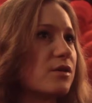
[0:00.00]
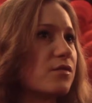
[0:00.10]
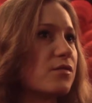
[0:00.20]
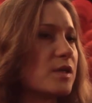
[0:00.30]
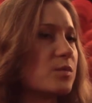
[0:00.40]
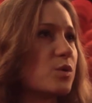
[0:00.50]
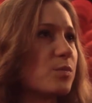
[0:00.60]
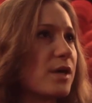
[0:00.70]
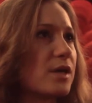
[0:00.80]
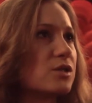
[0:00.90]
a
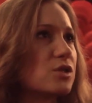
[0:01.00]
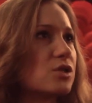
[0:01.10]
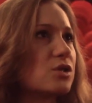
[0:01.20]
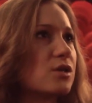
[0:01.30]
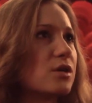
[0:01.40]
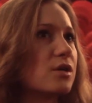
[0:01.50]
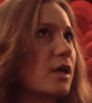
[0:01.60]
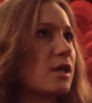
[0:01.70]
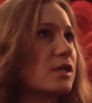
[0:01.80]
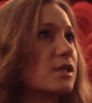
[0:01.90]
Facebook page,
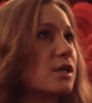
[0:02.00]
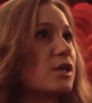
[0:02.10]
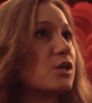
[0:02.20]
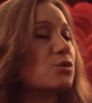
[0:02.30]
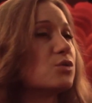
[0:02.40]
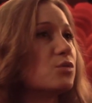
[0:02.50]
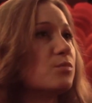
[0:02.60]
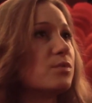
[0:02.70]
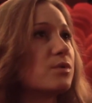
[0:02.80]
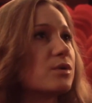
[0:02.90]
and a
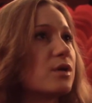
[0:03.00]
YouTube